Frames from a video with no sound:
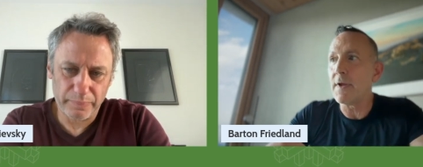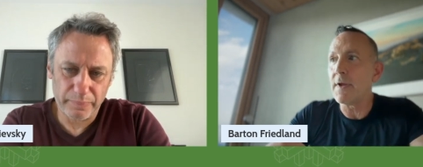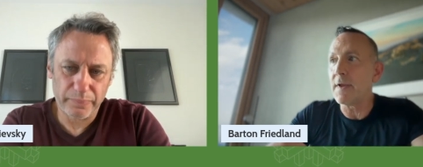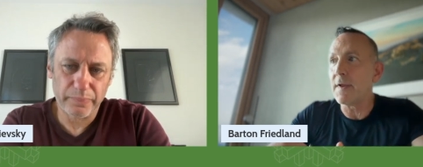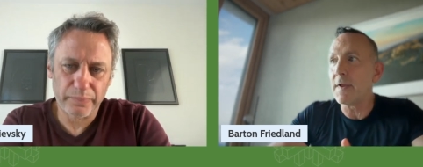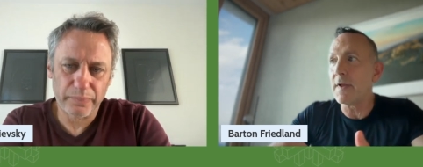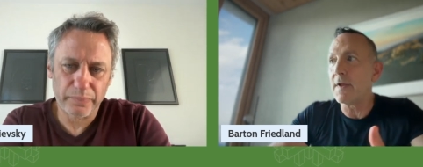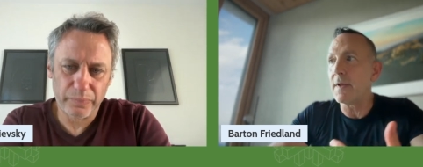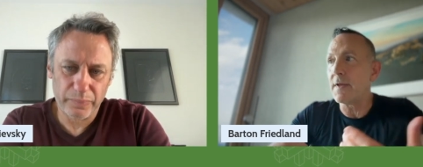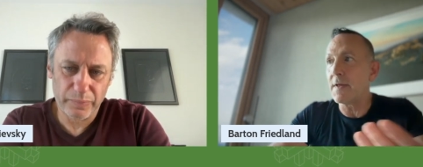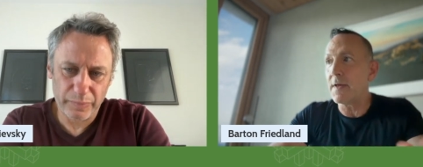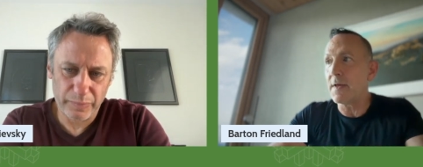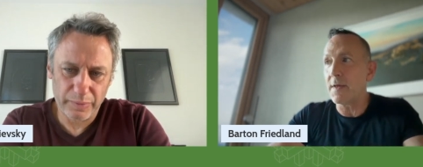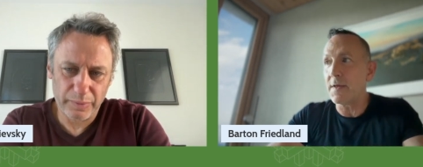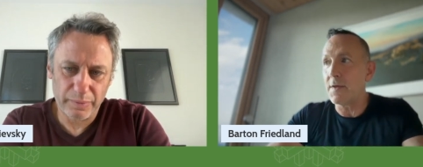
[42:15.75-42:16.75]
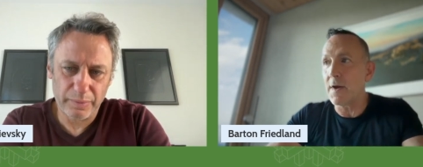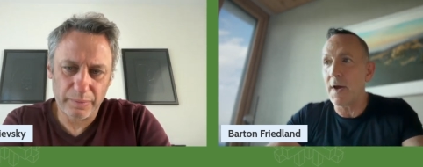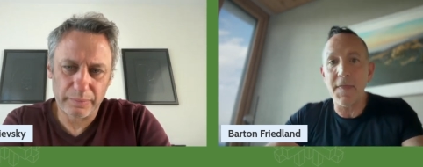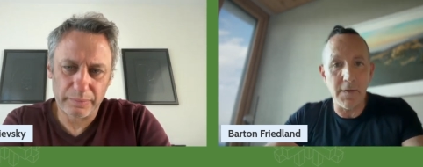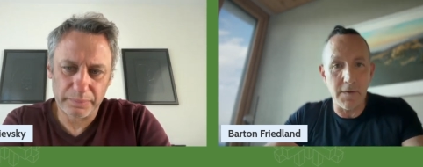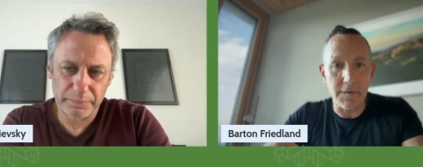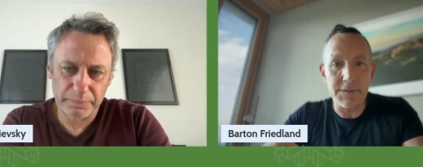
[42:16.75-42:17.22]
Speaker 1: it, it, I
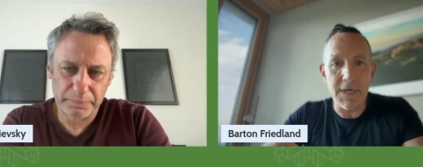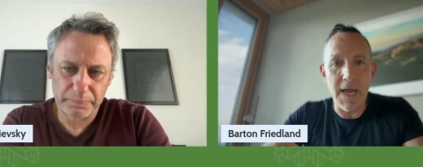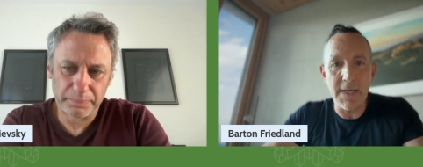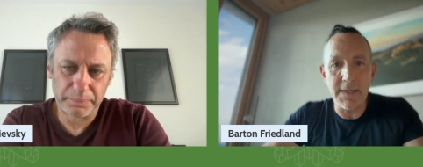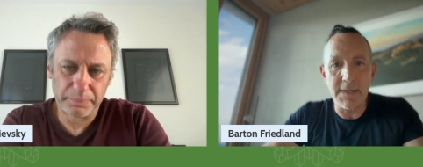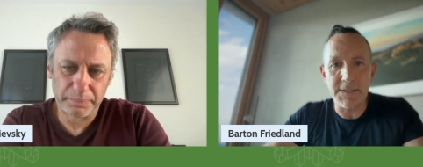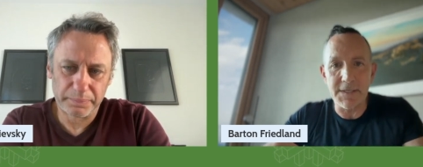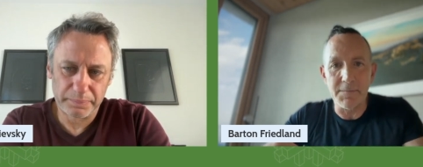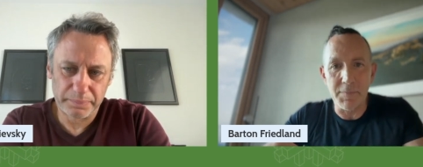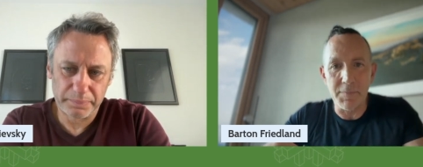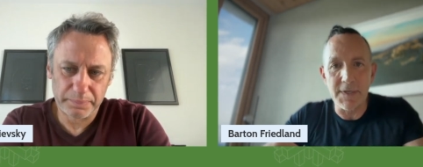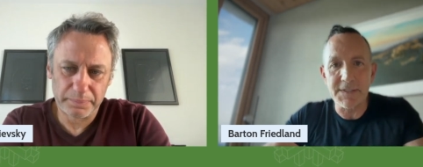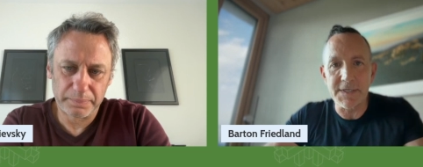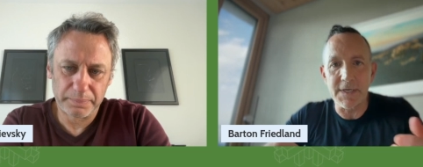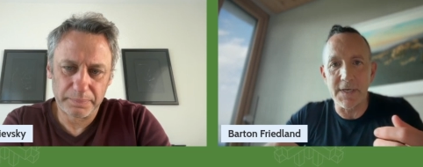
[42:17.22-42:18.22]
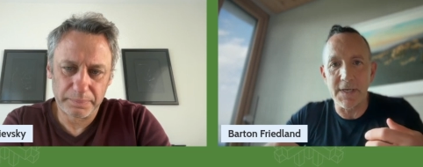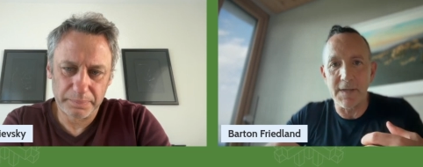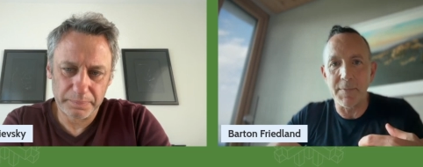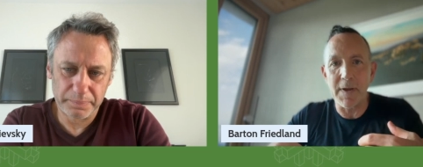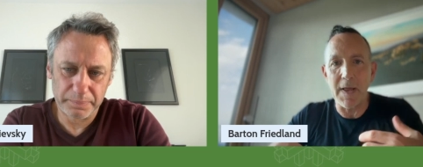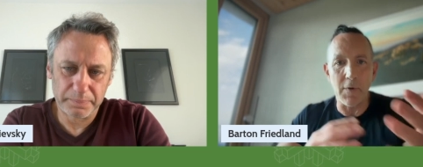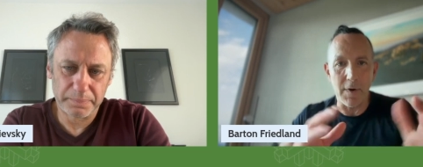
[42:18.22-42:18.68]
think you're saying this implicitly,
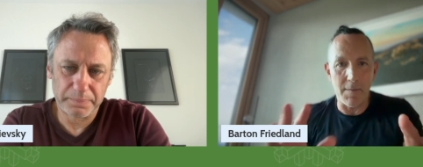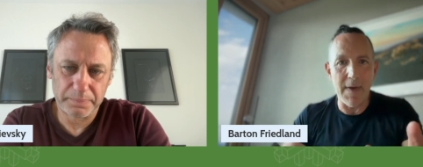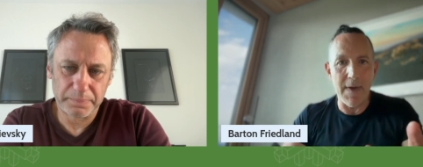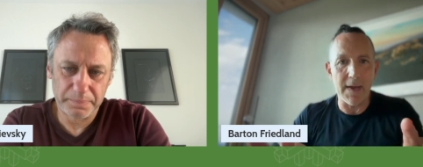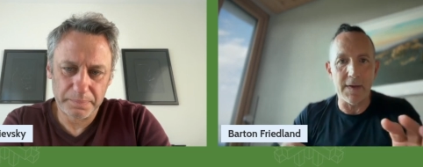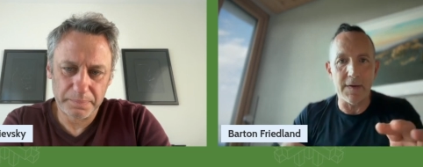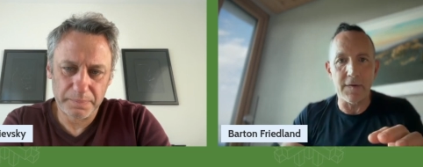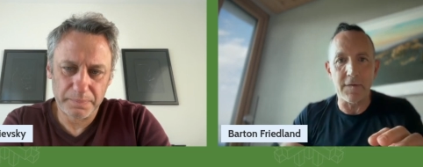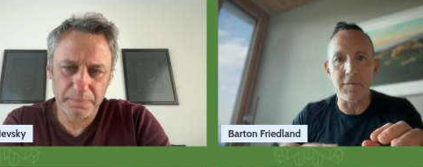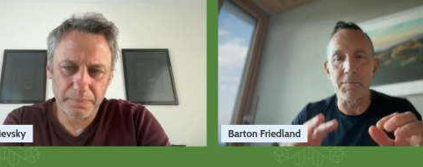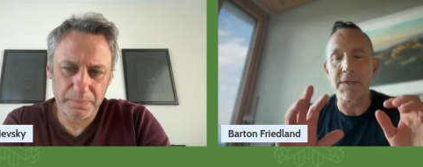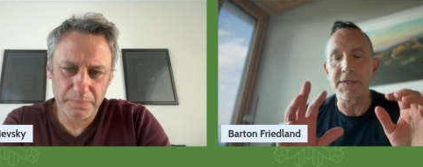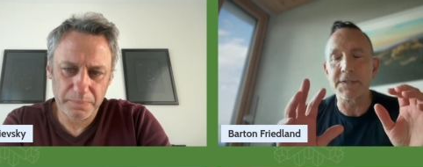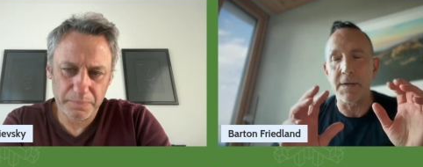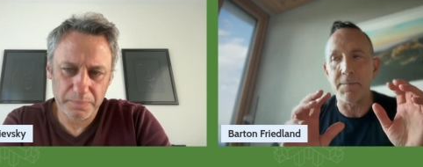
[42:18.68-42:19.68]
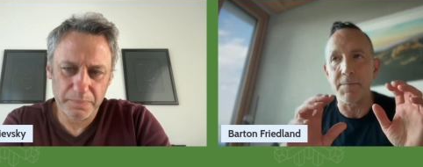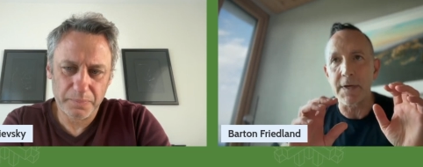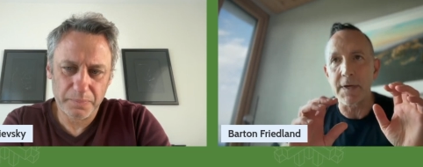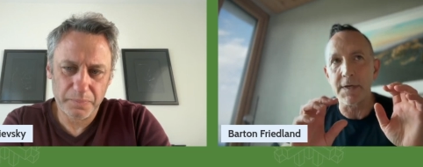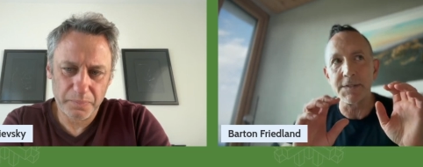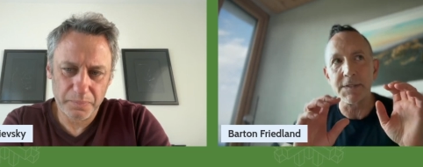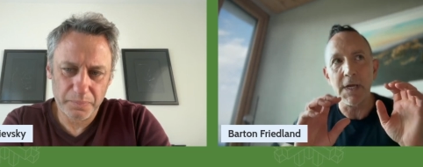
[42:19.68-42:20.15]
but I want to make it explicit
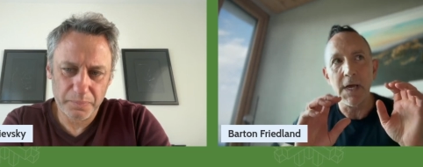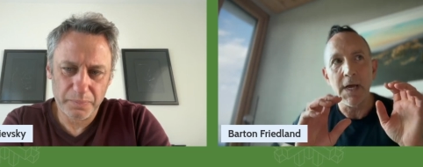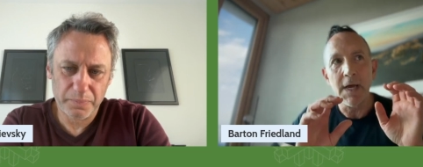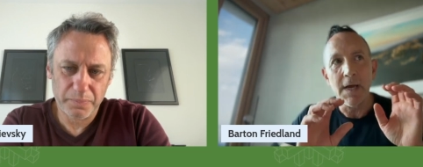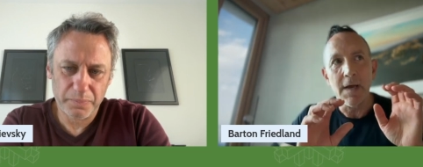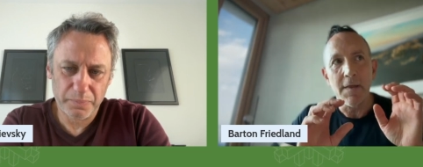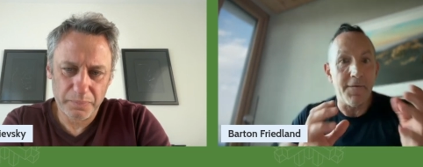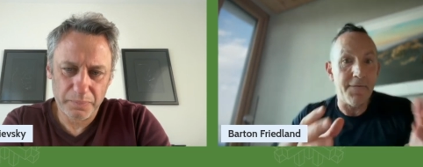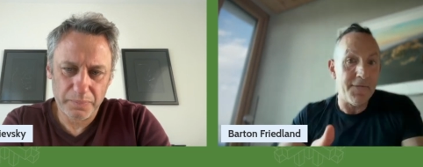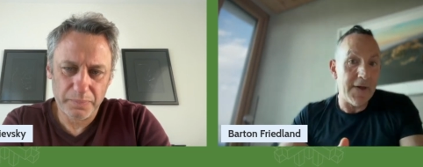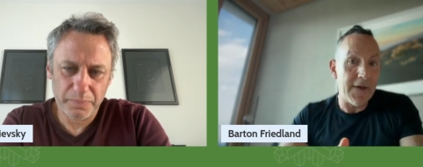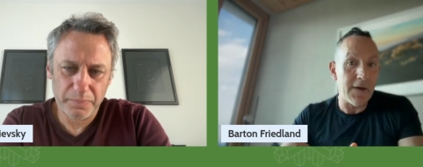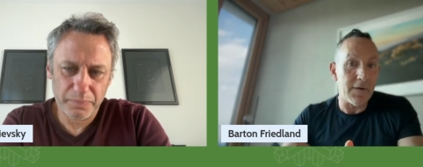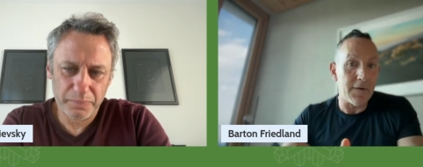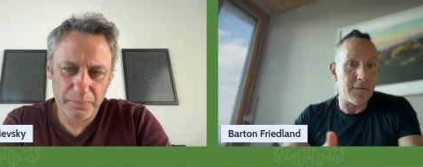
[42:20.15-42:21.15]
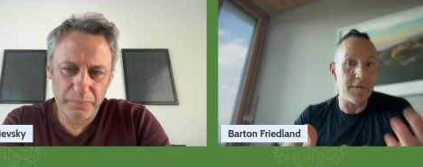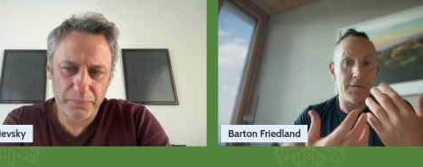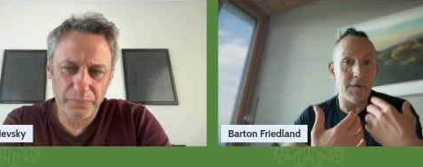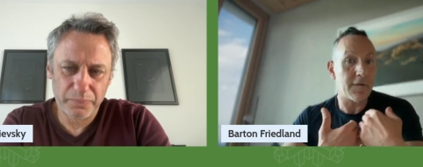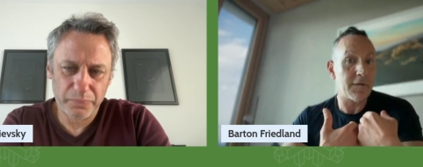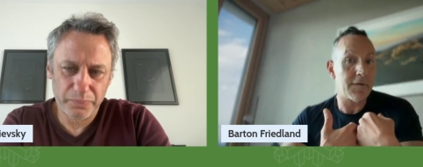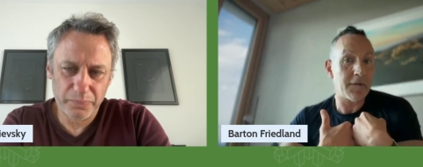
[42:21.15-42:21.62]
because the fear isn't
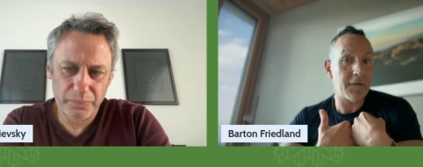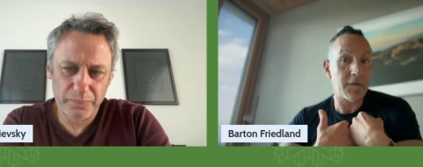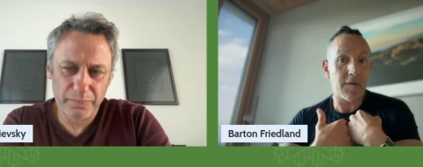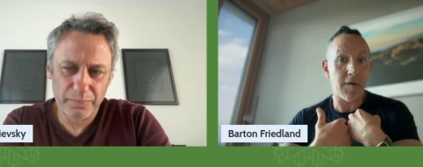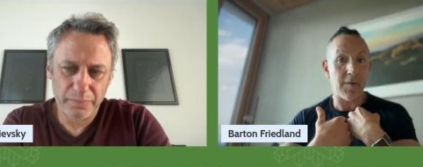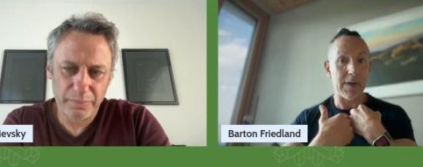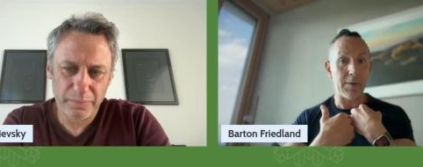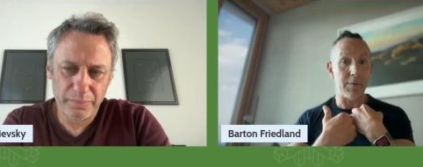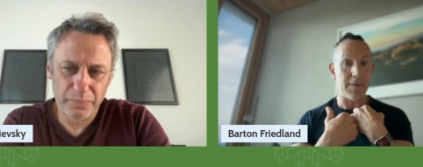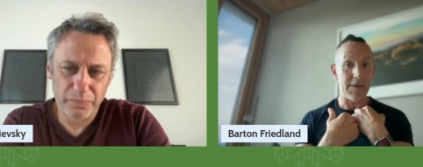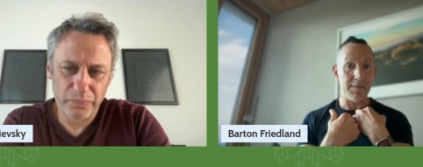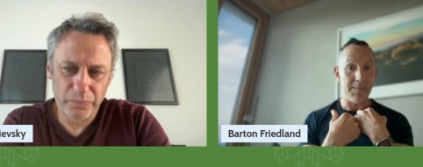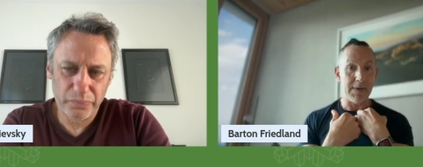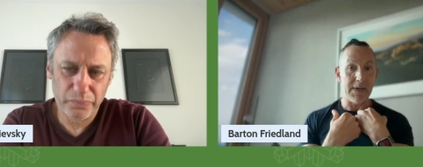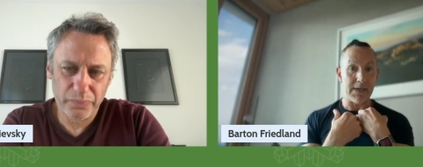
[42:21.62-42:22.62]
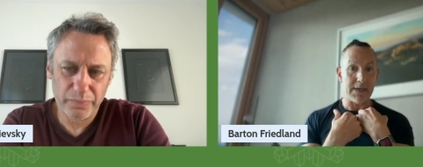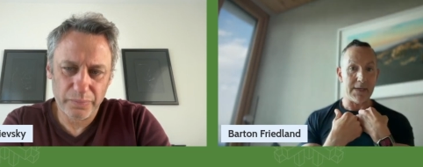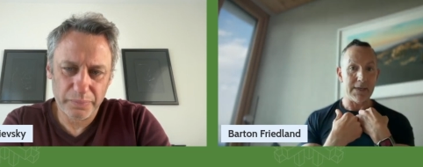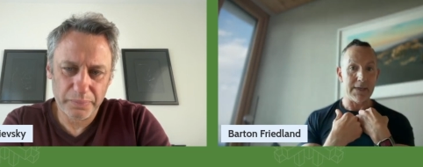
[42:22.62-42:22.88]
just necessarily within me,